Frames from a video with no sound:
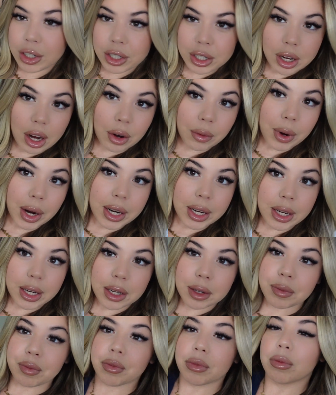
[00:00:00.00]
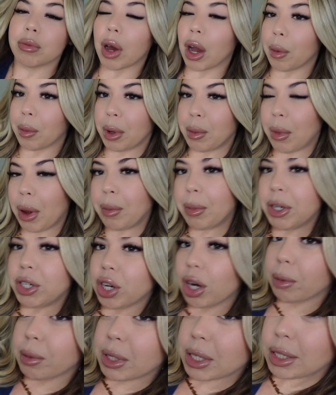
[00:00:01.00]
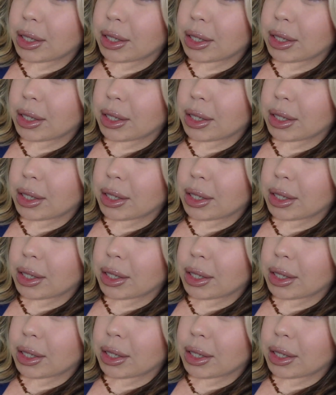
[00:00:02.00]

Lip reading: just got ready. I'm in my pajamas